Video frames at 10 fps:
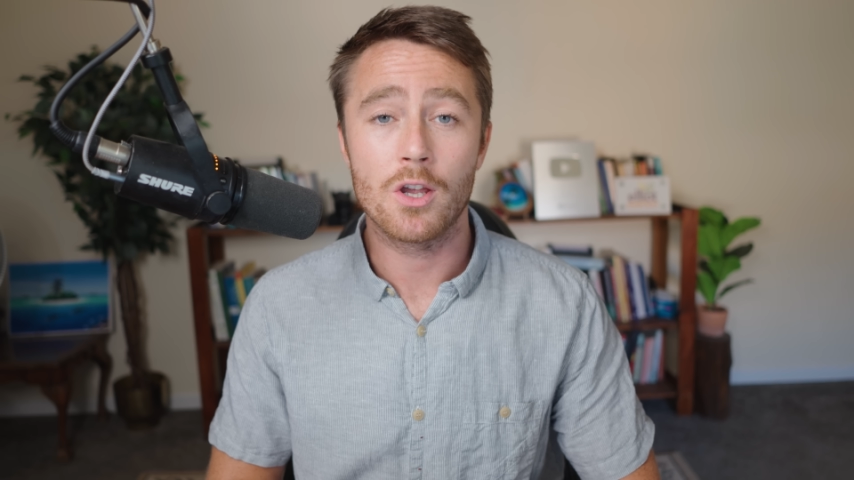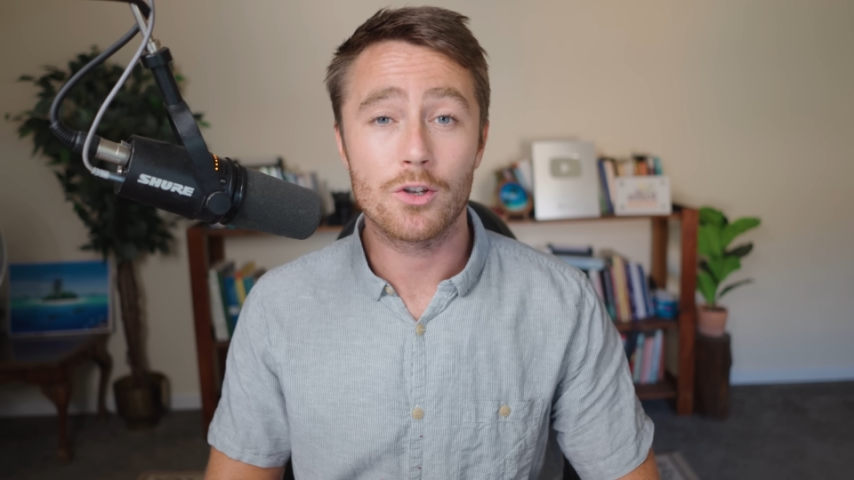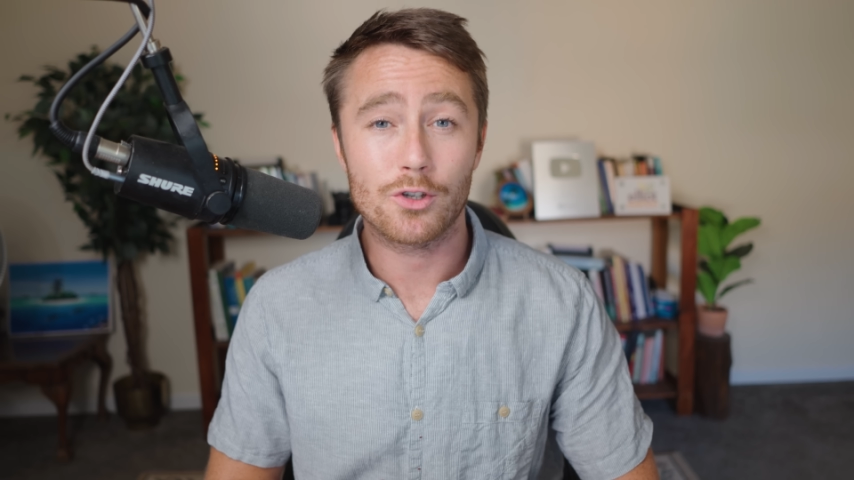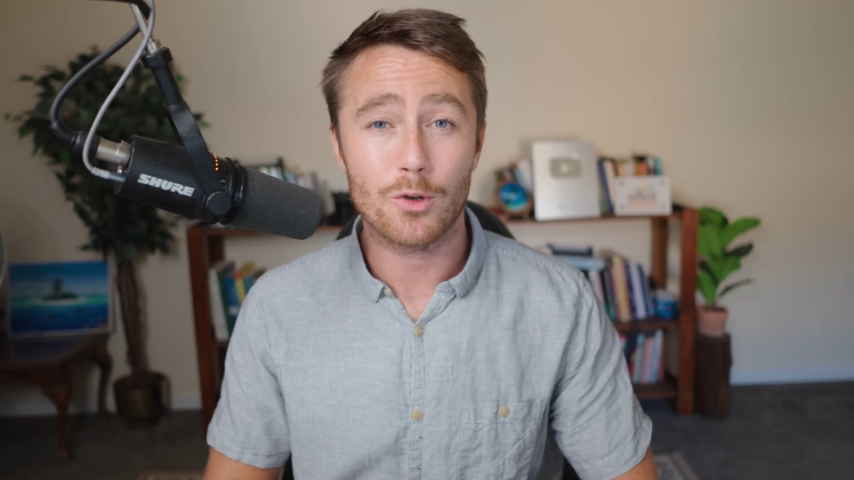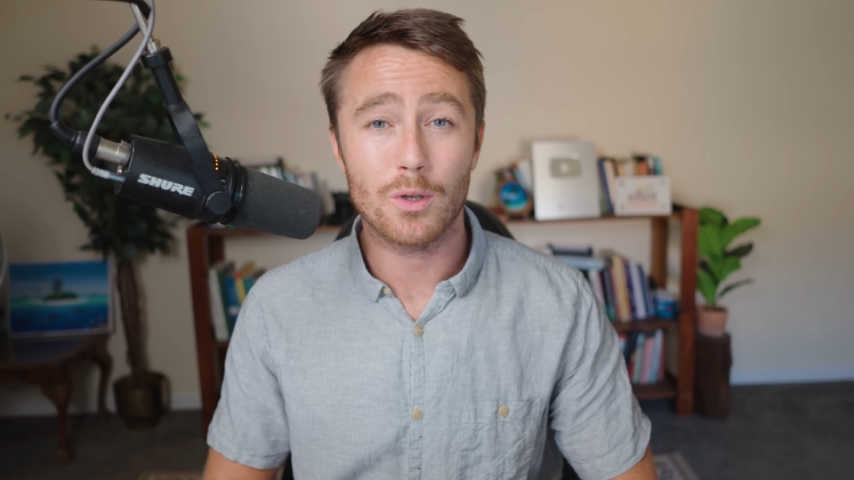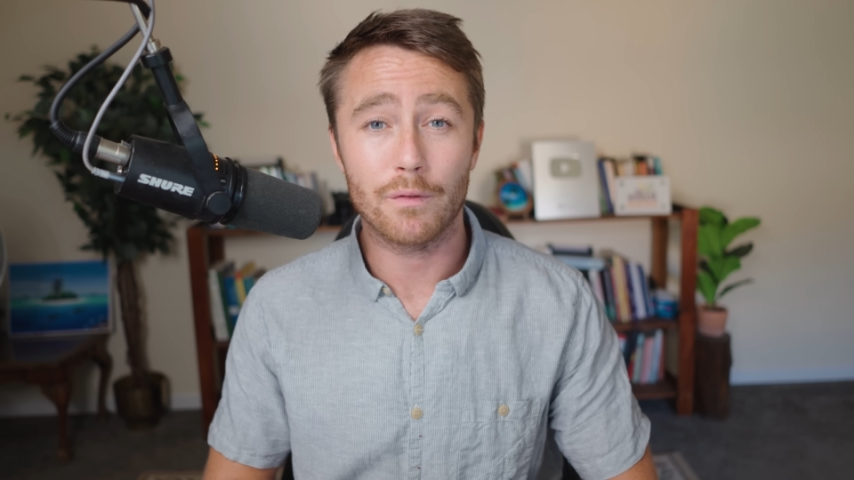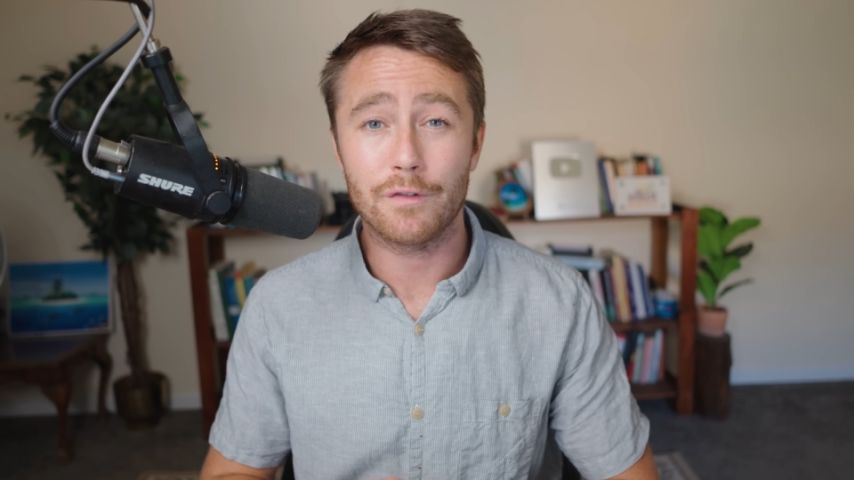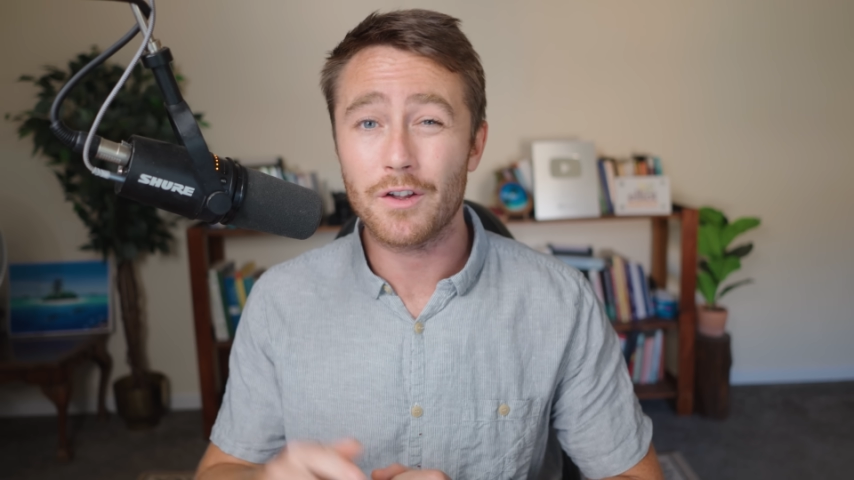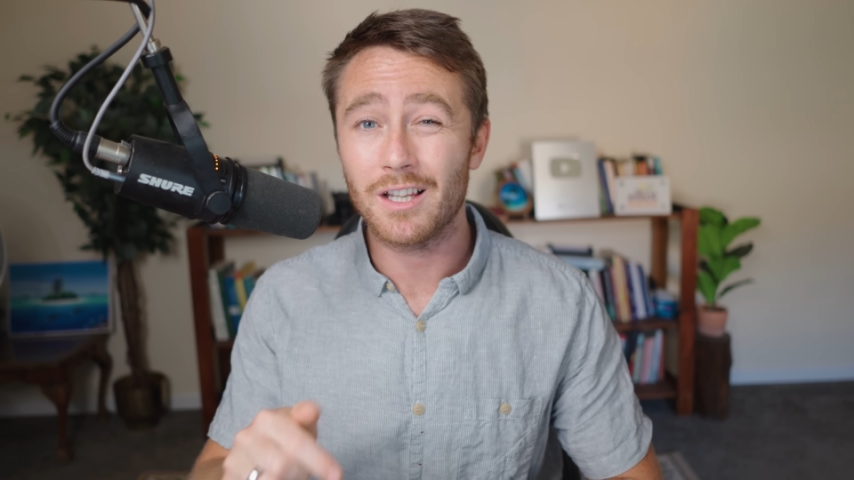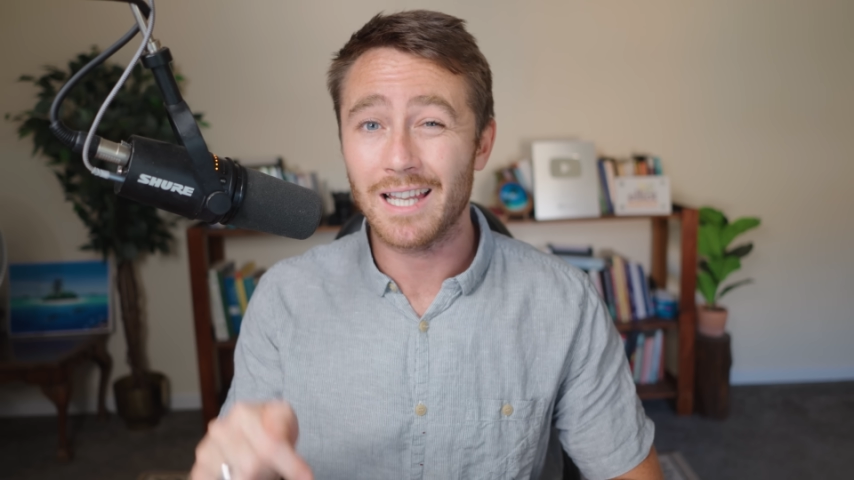so you can
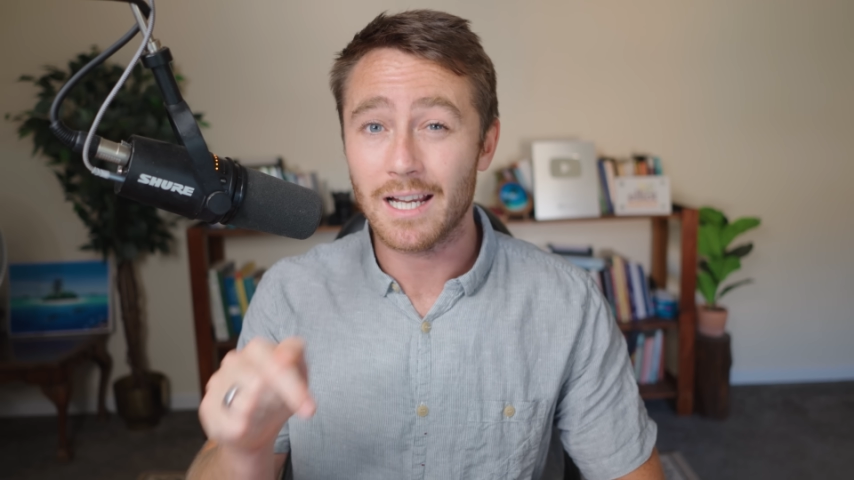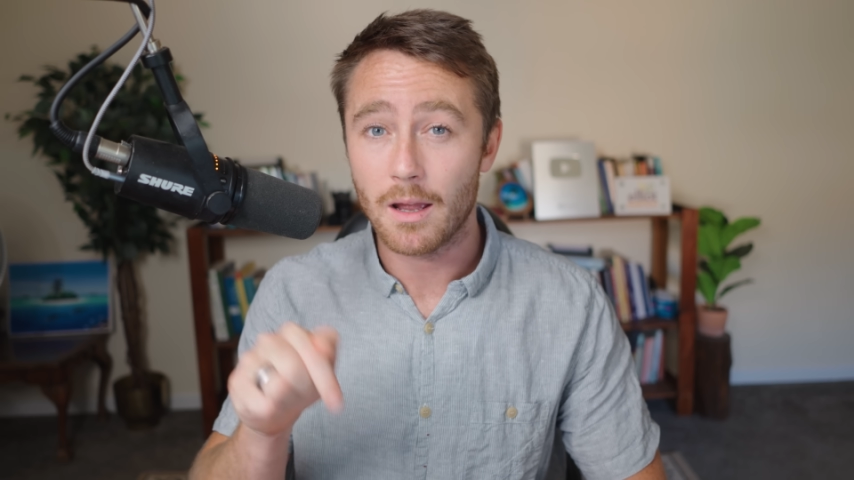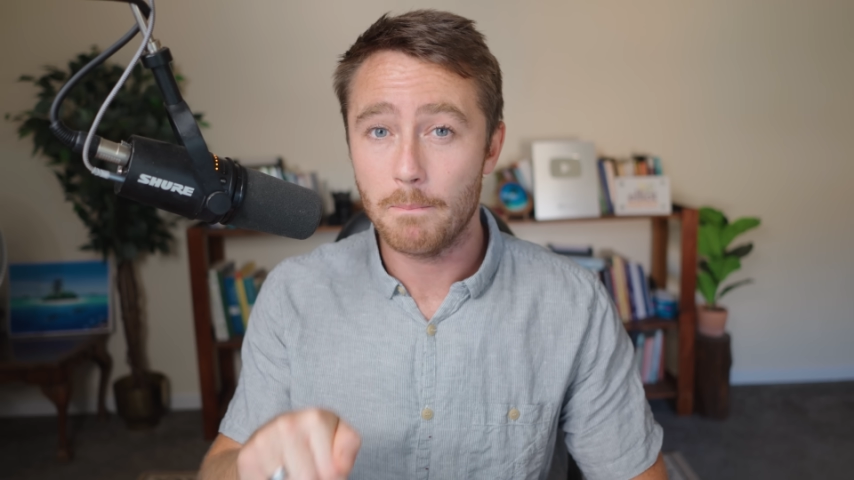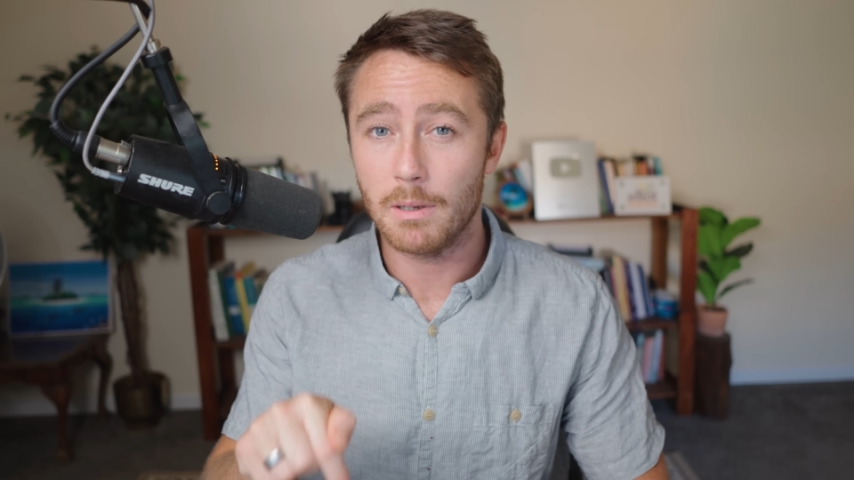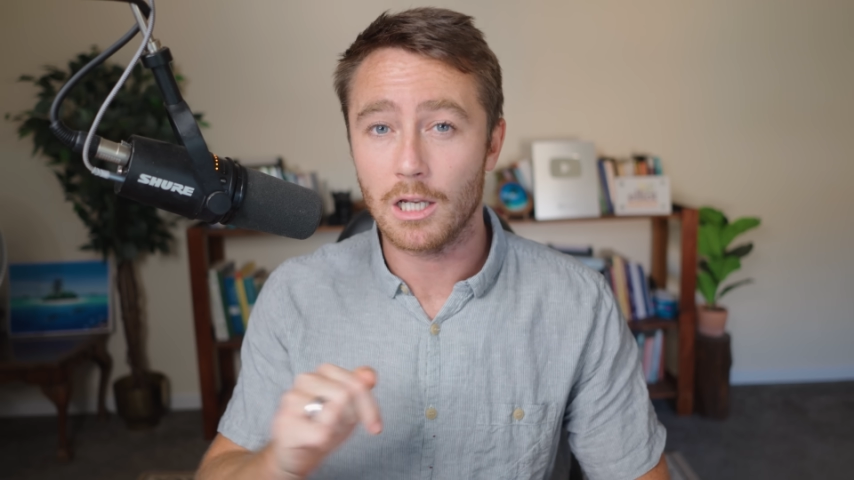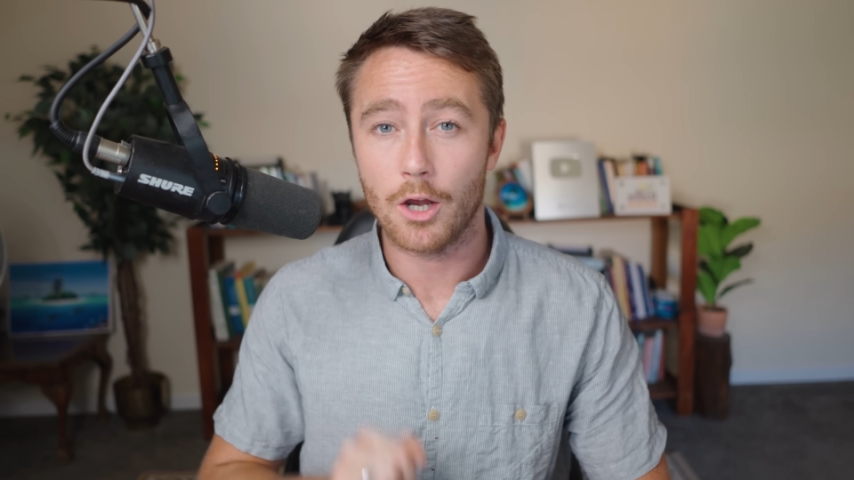find the link below.